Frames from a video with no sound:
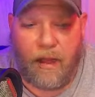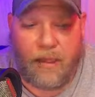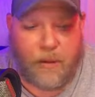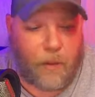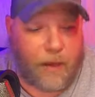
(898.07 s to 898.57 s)

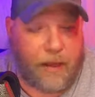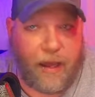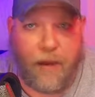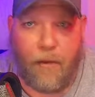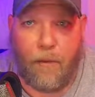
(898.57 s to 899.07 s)
let's
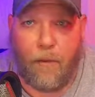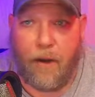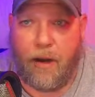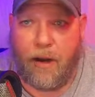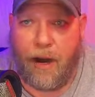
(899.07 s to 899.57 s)
quickly
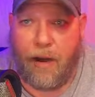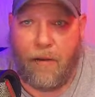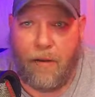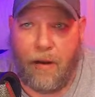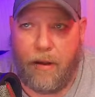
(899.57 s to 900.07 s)
run
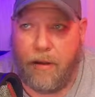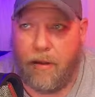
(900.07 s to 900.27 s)
down